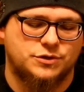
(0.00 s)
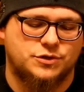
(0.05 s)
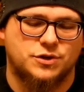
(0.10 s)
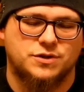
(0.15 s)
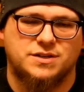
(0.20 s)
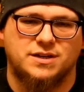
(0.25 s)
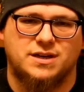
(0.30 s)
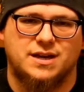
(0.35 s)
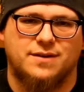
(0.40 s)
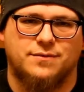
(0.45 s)

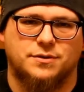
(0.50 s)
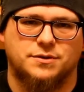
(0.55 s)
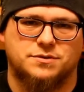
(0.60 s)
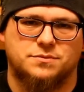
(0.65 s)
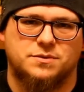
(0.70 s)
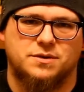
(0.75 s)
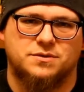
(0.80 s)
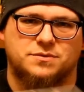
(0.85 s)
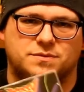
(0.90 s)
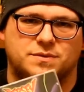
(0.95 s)
Jersey
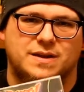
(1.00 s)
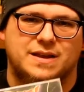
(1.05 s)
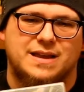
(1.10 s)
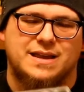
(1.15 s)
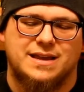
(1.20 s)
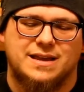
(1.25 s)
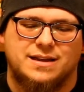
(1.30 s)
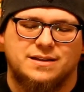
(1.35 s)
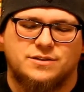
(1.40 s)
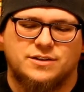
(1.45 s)
Devils
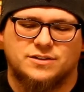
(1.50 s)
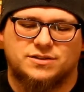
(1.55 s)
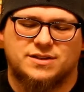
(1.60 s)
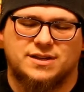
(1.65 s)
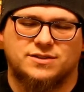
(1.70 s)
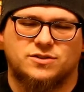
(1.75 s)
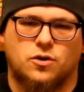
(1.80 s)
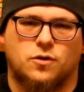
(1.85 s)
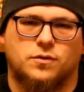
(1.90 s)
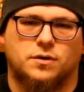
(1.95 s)
just
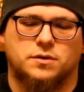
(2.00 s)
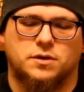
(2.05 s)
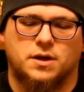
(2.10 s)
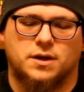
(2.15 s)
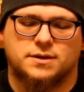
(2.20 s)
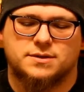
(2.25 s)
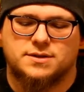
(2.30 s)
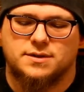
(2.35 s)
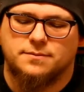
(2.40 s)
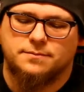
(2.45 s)
gets
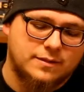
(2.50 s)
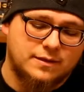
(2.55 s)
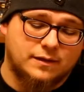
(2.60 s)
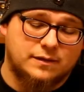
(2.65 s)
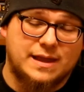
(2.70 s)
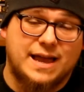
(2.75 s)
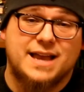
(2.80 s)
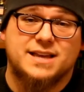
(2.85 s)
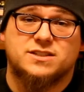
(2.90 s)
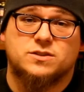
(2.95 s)
overlooked. The
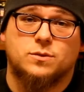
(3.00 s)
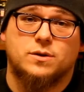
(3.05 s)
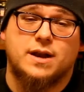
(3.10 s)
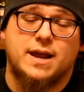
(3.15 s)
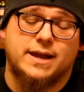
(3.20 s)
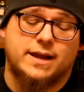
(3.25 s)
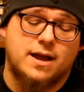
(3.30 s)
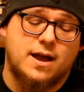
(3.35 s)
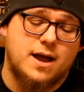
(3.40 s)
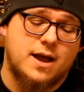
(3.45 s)
last one
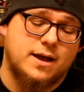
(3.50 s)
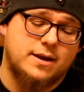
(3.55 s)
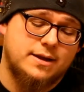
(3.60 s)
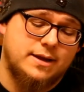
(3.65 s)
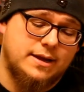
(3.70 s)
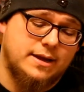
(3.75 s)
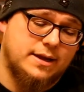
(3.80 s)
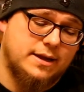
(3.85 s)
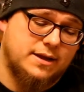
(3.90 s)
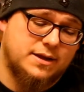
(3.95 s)
I
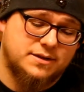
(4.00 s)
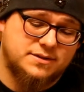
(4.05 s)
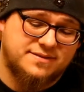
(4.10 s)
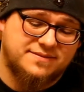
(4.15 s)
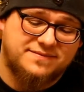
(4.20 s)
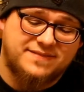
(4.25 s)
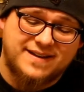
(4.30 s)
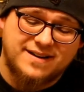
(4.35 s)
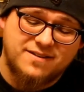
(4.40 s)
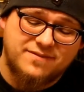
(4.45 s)
got is
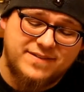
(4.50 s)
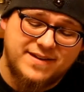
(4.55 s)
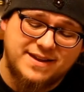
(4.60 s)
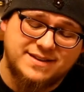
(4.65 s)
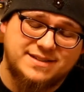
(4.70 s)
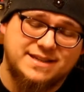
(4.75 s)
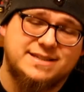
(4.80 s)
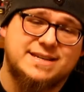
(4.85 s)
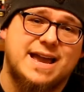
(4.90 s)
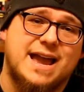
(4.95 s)
Final
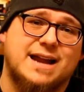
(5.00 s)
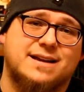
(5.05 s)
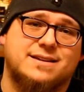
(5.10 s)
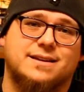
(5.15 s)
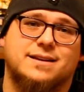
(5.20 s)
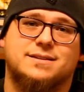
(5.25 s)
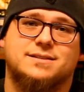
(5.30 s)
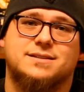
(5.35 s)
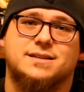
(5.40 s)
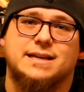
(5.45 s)
Fantasy
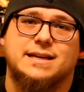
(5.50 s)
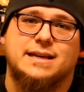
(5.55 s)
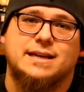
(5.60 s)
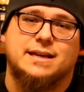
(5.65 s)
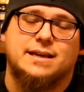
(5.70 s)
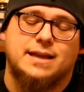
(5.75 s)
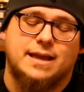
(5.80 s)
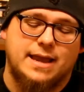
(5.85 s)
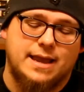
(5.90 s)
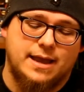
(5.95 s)
Tactics.
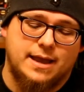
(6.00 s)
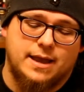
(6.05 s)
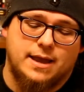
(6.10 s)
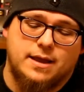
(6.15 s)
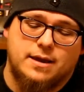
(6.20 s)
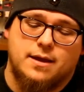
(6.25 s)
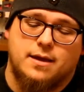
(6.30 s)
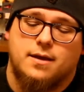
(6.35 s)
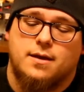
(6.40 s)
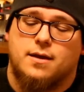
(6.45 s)

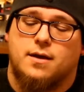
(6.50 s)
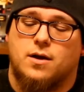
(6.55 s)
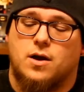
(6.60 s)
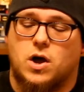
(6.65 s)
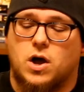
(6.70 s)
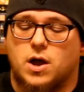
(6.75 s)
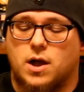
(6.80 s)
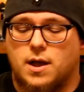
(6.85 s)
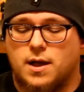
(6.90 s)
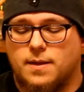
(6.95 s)
And
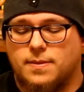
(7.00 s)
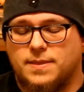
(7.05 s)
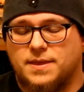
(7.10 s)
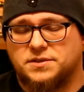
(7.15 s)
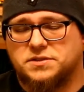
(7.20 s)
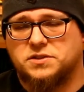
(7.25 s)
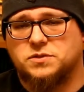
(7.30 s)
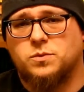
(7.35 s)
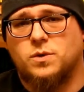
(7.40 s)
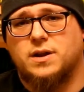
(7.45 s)

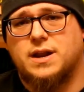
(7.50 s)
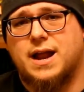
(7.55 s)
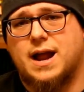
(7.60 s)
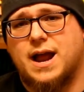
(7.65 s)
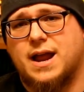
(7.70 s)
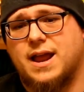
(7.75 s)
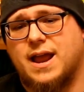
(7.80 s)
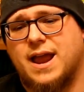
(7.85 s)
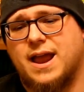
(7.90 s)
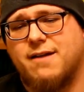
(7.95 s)
this is one,
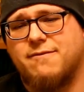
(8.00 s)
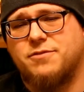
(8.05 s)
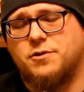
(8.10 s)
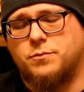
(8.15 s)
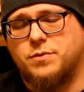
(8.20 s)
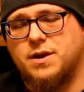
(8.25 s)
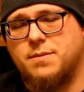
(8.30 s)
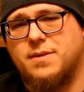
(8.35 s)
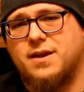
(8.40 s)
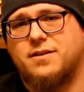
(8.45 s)
I have the
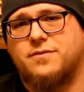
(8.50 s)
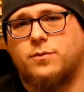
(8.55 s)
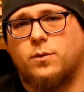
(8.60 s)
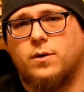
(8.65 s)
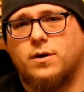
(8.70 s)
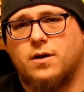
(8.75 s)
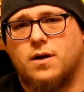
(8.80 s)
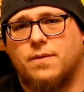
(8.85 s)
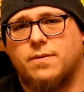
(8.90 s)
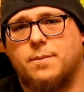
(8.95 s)
remake
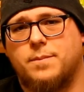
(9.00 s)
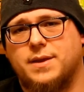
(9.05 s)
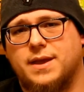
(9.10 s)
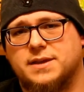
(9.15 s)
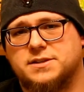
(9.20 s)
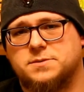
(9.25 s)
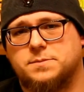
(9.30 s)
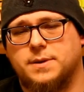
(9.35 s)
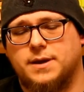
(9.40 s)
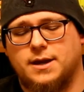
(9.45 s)
for it on the
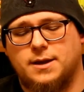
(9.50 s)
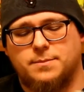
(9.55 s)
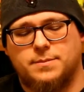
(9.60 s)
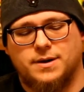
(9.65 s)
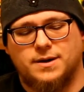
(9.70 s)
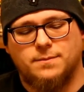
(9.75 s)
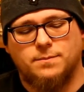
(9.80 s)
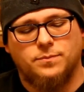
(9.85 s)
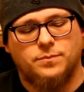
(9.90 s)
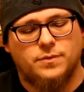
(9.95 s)
PSP,
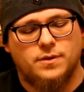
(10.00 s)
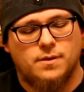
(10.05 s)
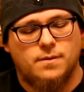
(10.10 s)
but